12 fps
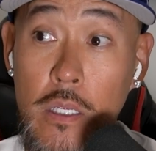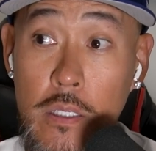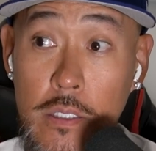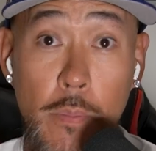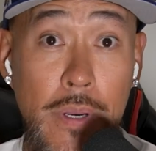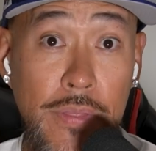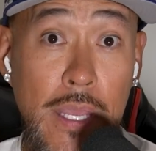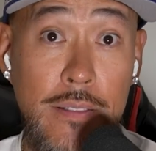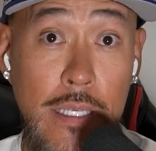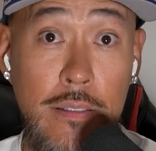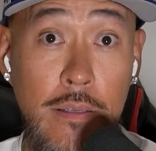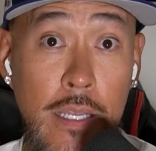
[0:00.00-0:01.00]
some of the things
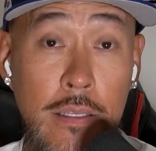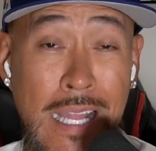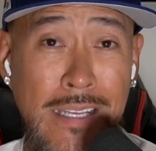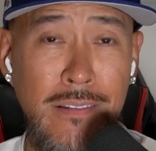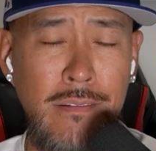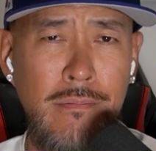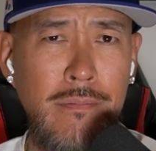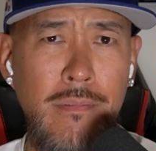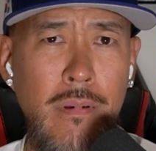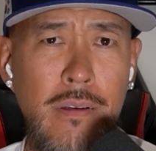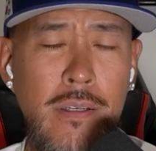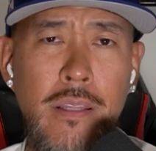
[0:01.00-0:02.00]
that's getting, like
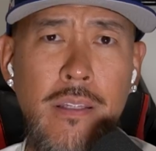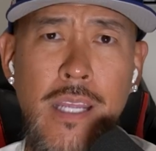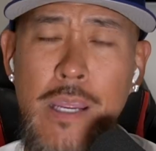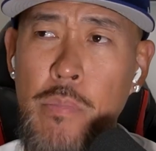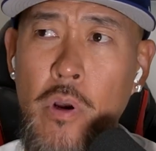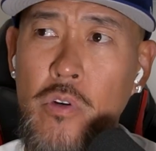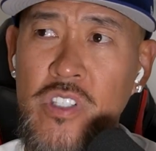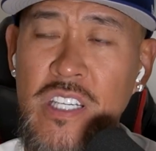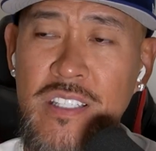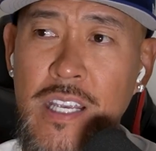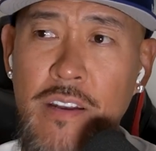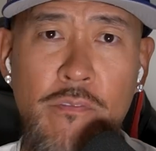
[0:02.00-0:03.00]
the other day, bro, she
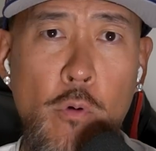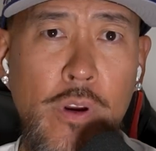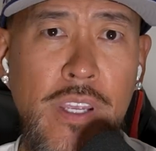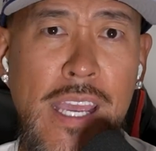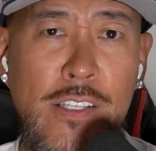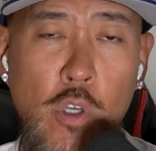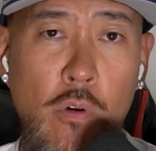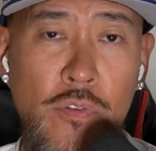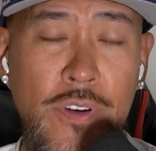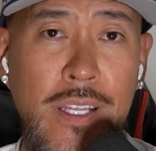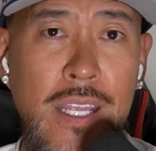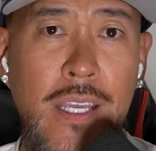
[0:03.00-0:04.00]
sent 4 cakes over
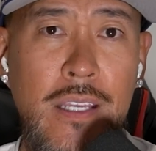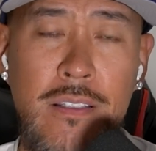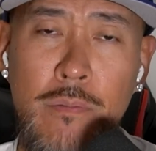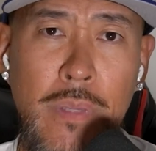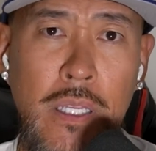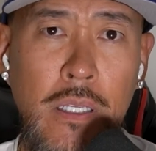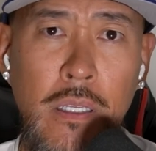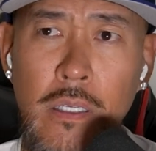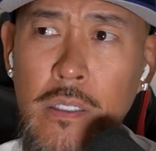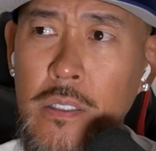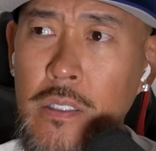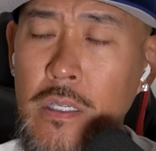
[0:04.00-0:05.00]
for the kids and me.
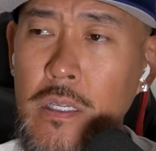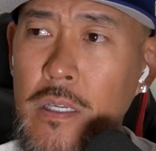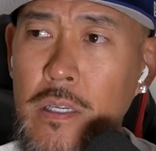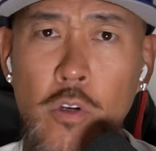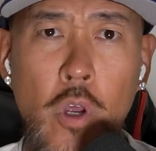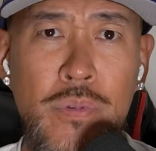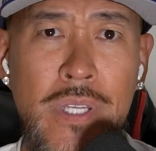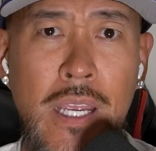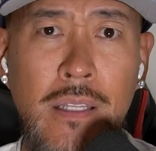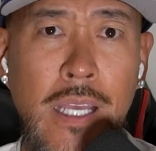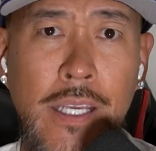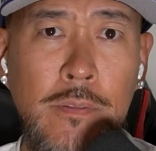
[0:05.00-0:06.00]
You know what I'm
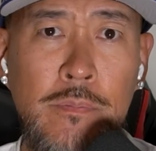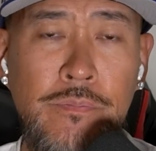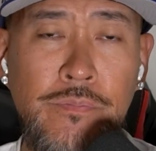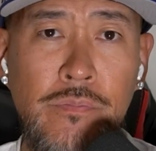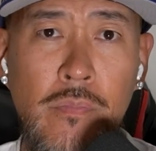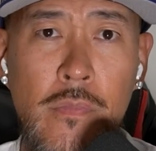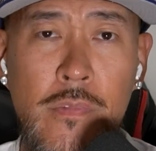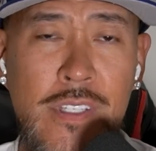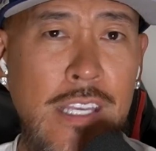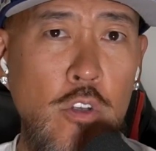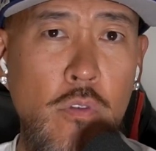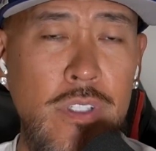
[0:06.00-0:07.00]
saying? Like,
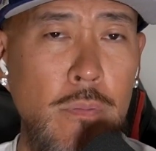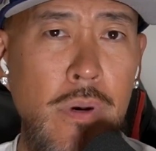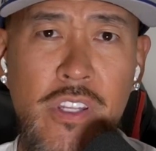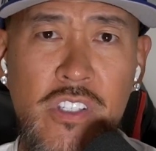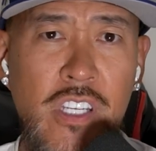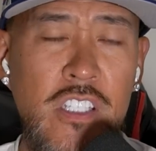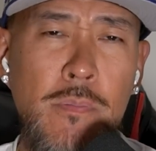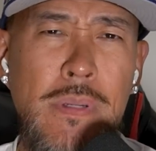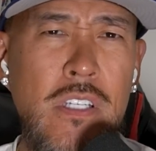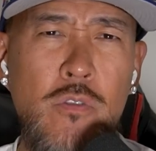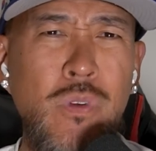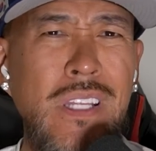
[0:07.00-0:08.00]
sent over some other shit. She'd be
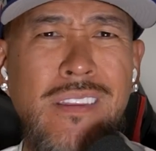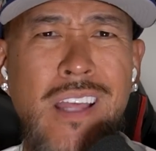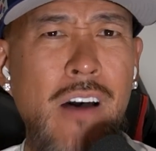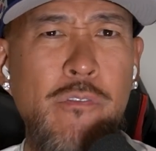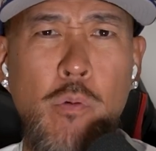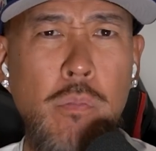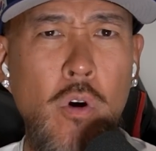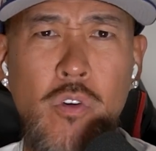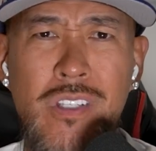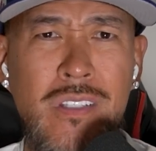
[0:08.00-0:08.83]
just really thoughtful, bro. It's